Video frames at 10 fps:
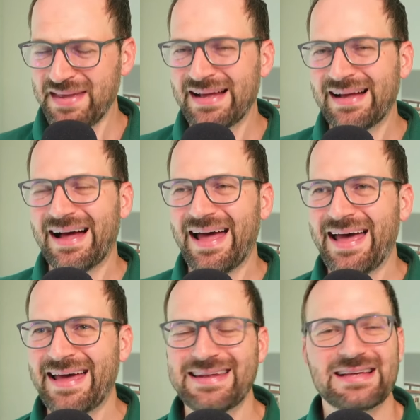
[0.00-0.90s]

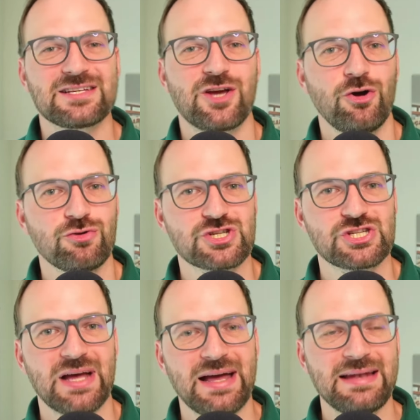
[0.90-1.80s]
And as a coach
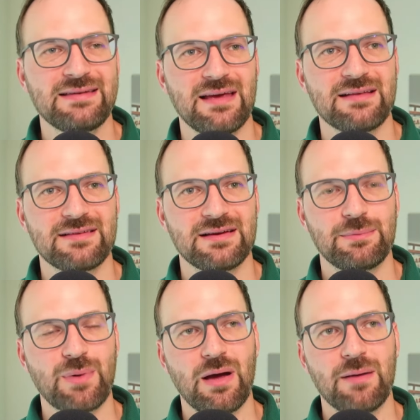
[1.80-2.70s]
and as a
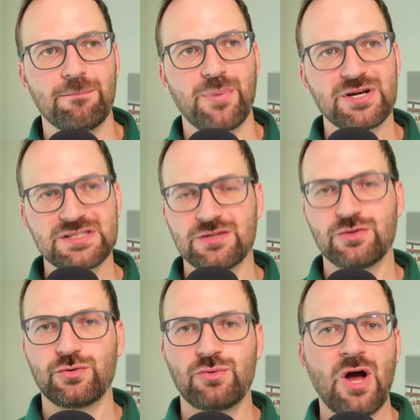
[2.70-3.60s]
um, person
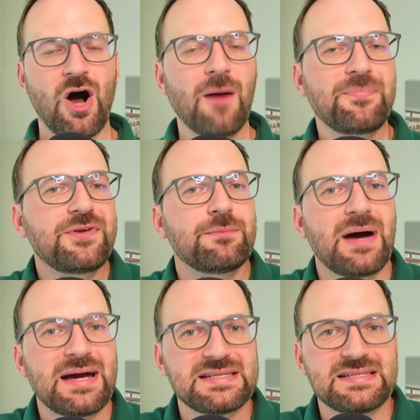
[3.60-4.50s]
who
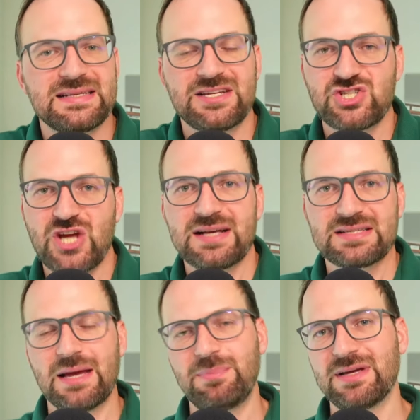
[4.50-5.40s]
optimizes and checks
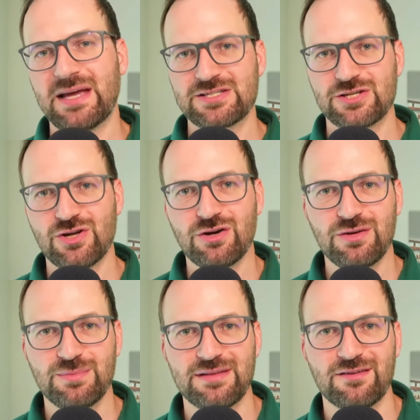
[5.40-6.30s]
application
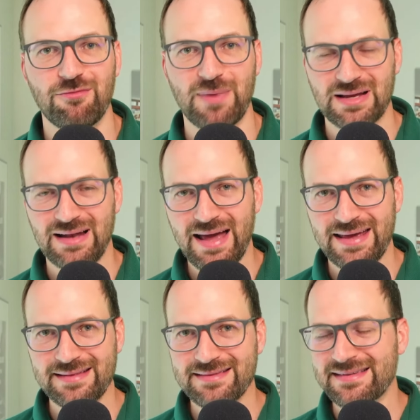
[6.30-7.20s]
documents of my
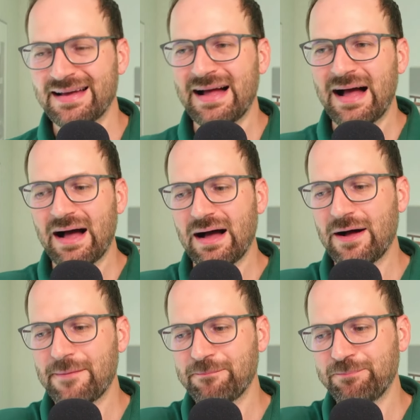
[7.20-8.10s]
clients,
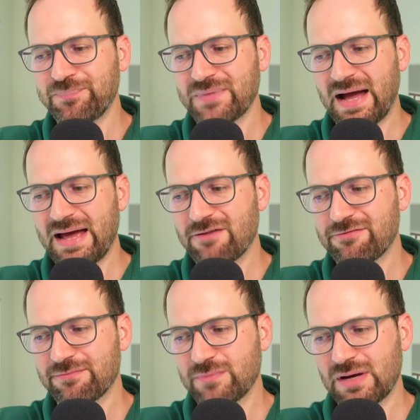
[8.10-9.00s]
um, I have
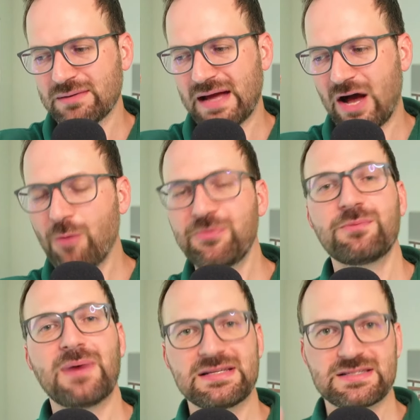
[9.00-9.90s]

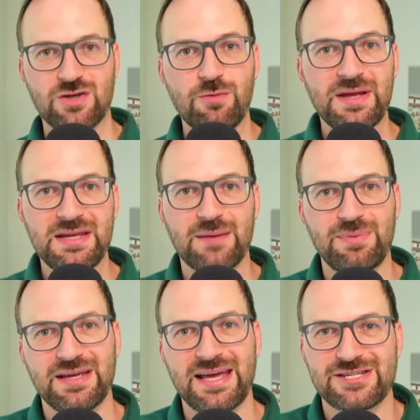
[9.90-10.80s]
optimized so many
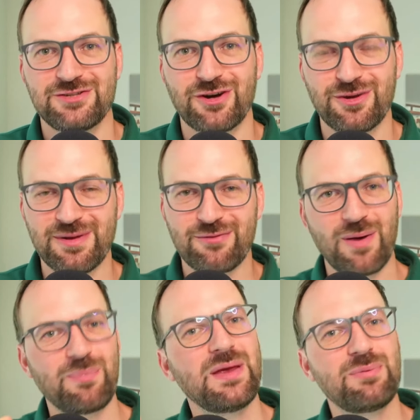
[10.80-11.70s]
application documents where
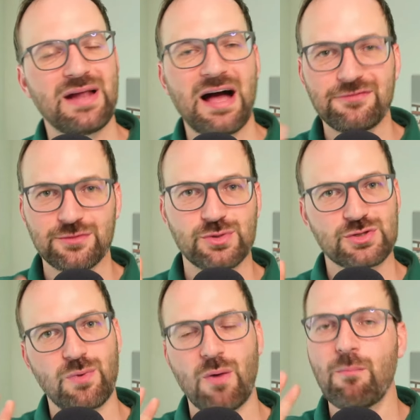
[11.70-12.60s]
people afterwards
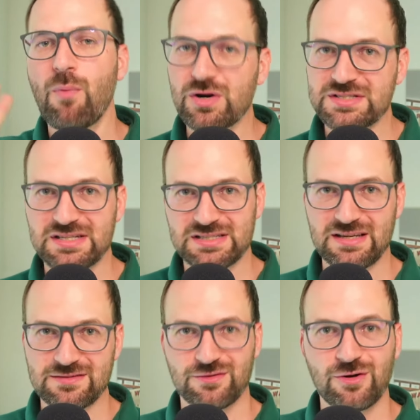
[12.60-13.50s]
were more
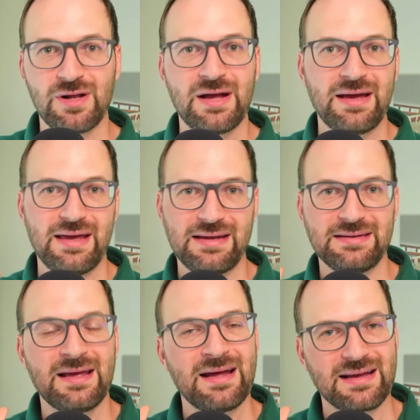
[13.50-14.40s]
successful in
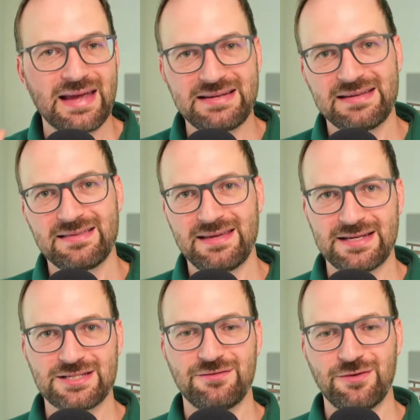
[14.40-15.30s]
getting the
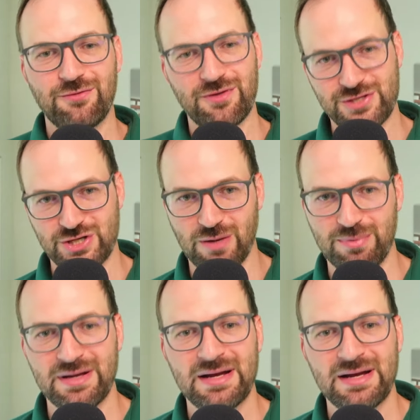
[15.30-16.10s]
interview for the job.